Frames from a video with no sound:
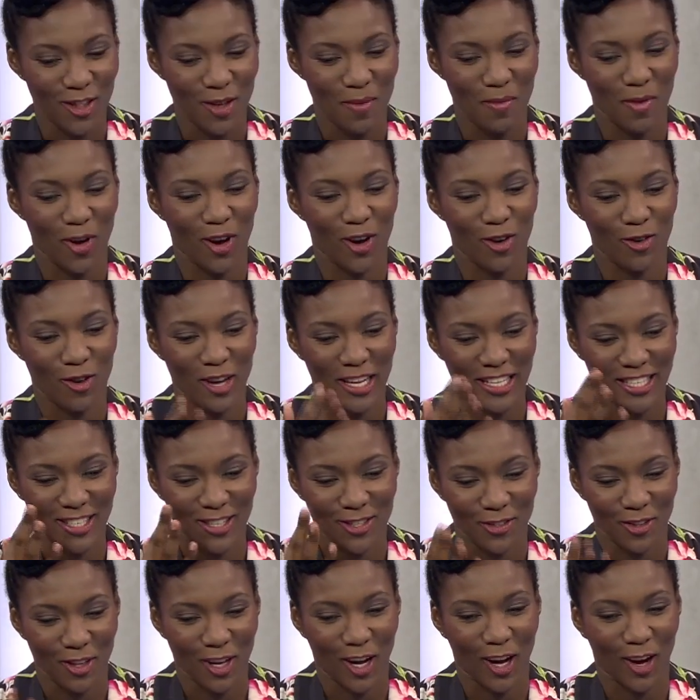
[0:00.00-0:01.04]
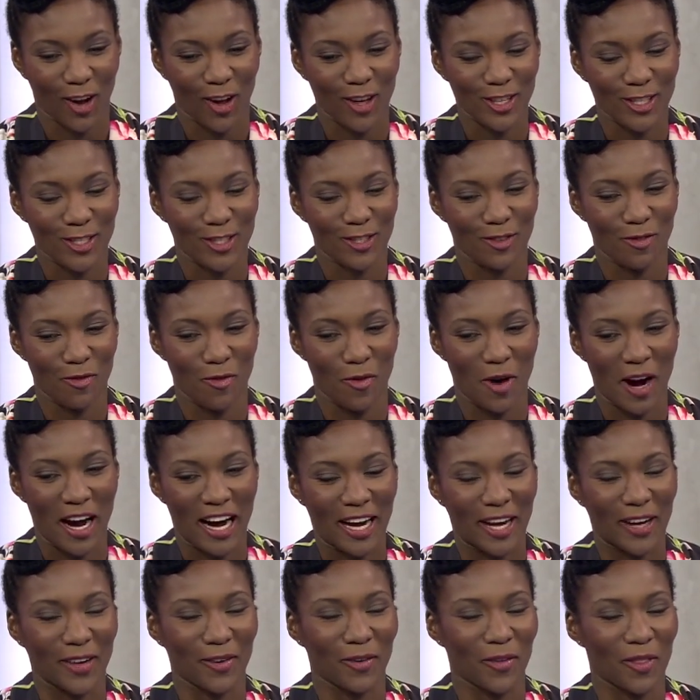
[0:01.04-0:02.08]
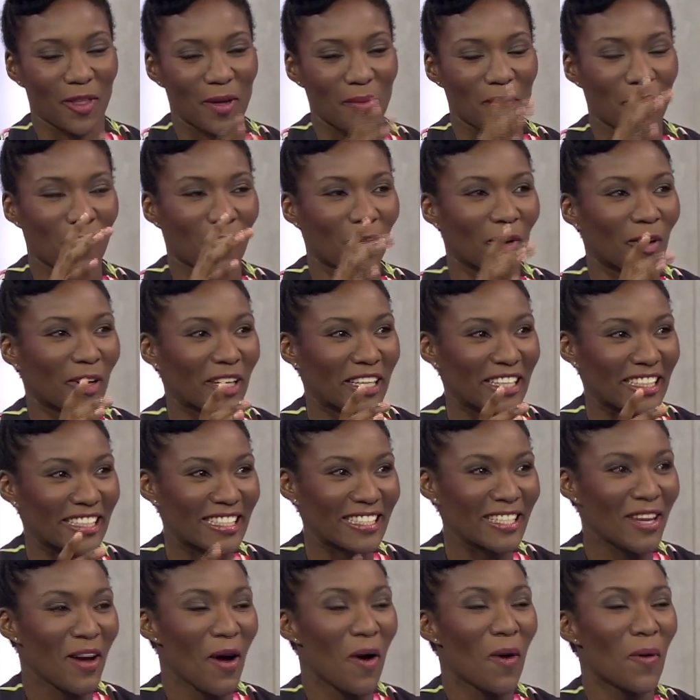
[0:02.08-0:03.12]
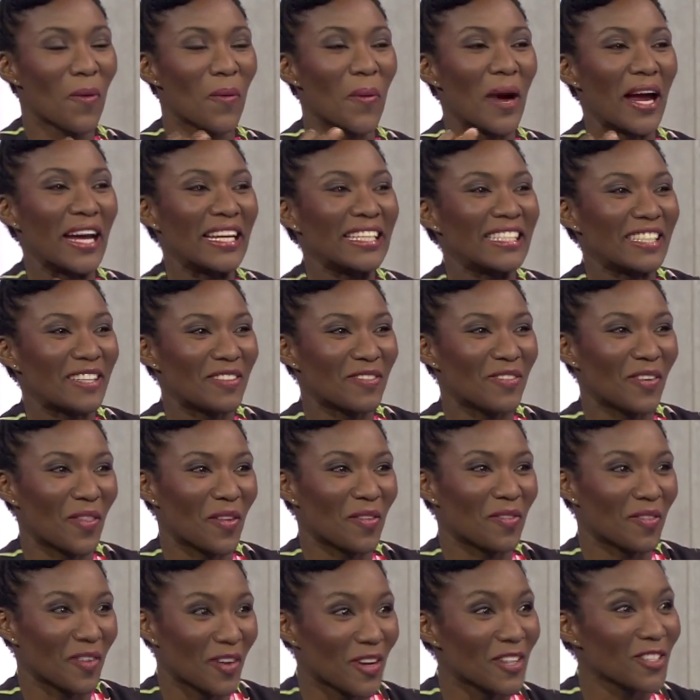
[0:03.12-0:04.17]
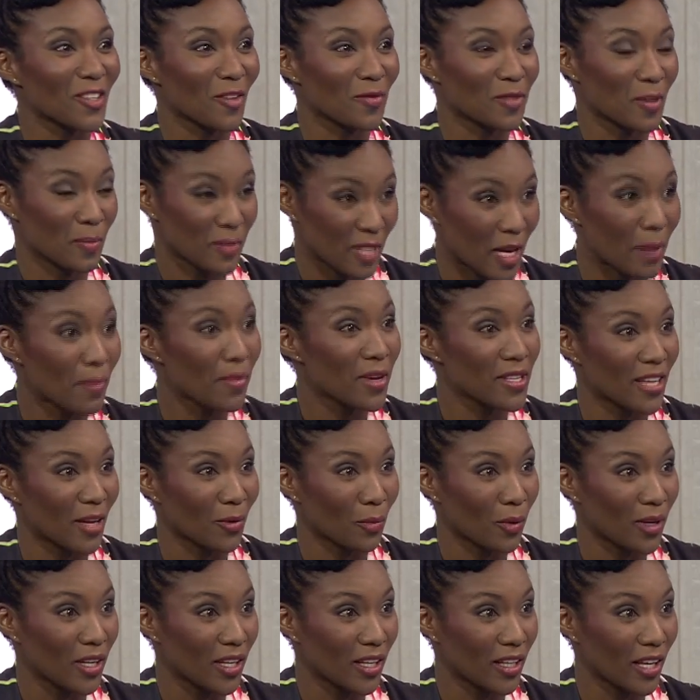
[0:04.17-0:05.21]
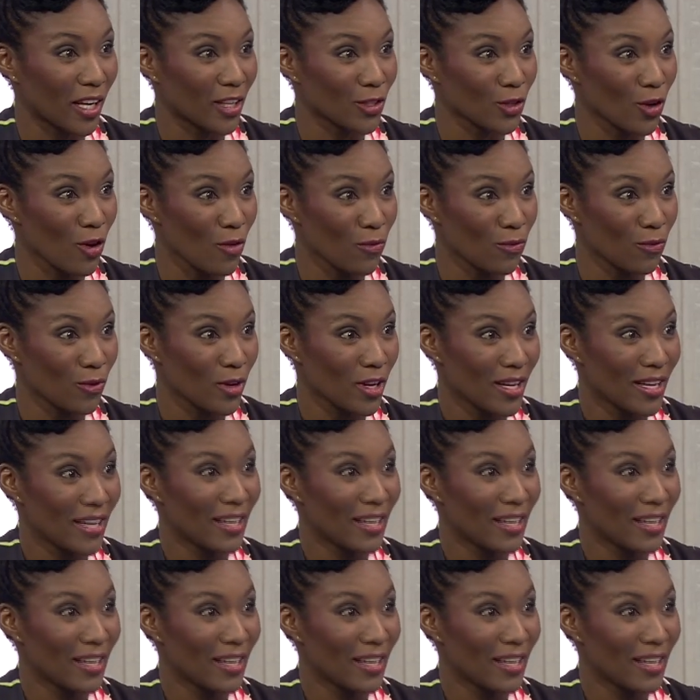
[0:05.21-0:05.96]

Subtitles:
their margaritas or their glasses of wine or their burgers, waiting for the 1st of September. Is that when it kicks off? 1st